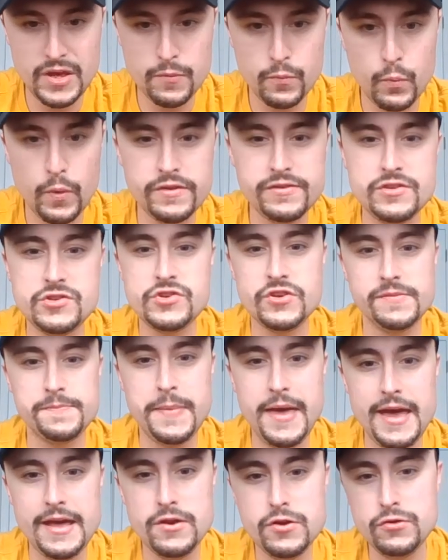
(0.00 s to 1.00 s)
wasn't just
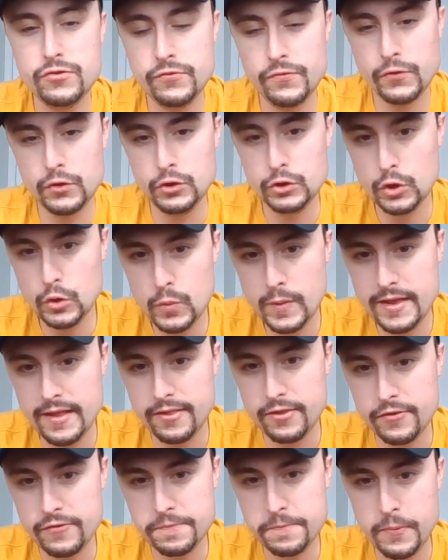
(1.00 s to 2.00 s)
bad news for Louis
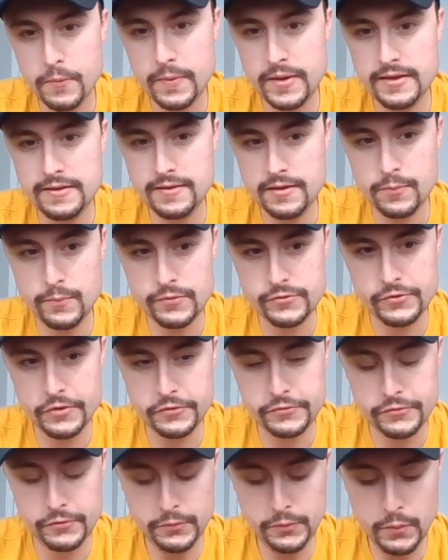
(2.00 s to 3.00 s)
at this point, it was
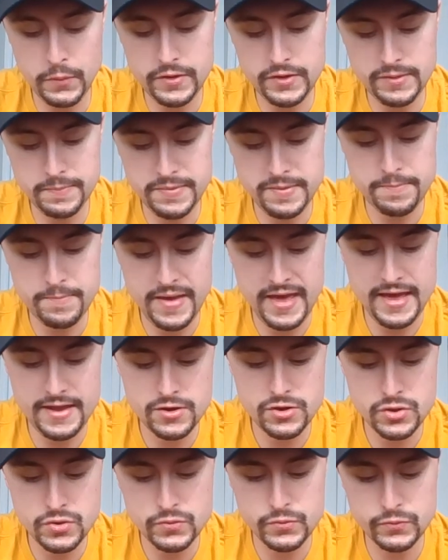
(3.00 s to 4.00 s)
also going to be
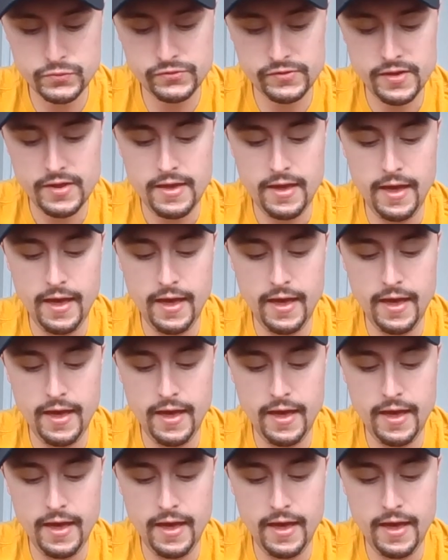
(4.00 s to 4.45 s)
bad news